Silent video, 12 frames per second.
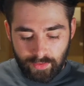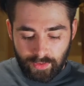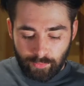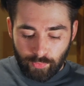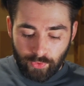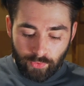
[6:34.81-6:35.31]
this
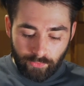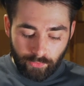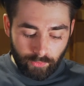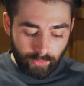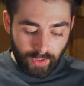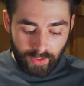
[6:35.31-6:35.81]
beautiful
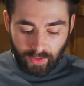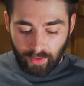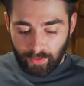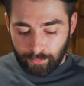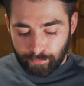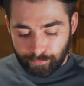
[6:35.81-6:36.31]
green colour.
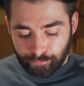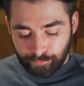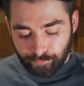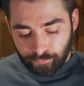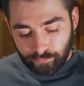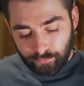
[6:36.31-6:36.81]

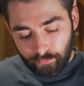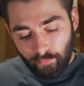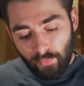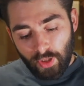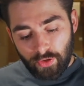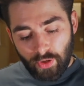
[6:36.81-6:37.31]

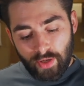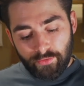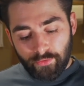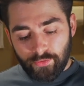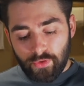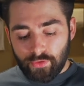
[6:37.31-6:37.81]
You have a
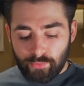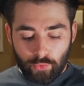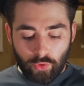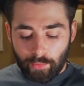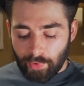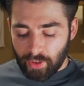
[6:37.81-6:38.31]
few
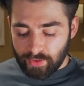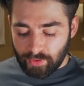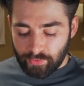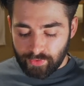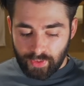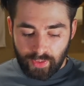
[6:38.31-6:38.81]
smaller
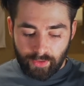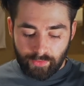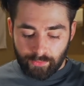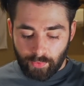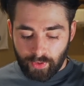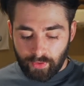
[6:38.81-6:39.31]
particles in there as
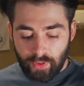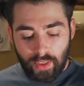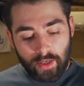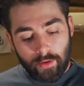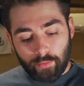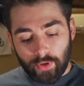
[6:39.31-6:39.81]
well,
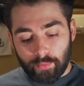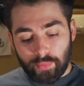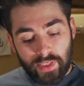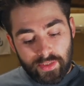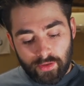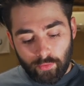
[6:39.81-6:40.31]
but
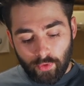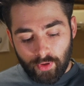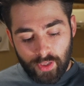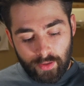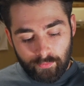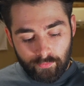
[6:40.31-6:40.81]
please don't
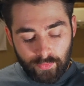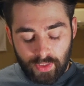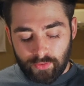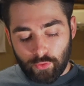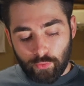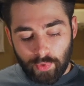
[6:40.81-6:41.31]
worry, that's
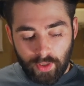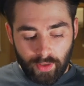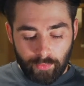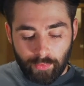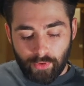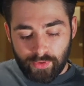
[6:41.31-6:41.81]
all part of the
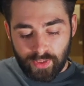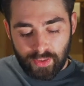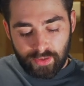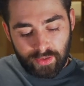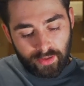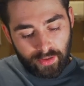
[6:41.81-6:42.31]

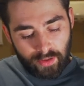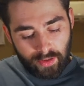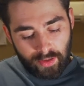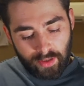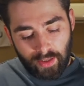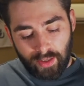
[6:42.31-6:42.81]
process.
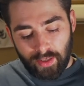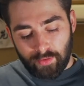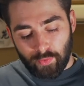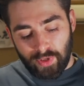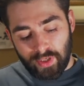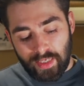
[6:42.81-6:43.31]
And
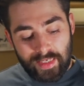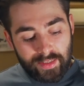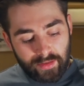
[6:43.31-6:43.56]
we can eat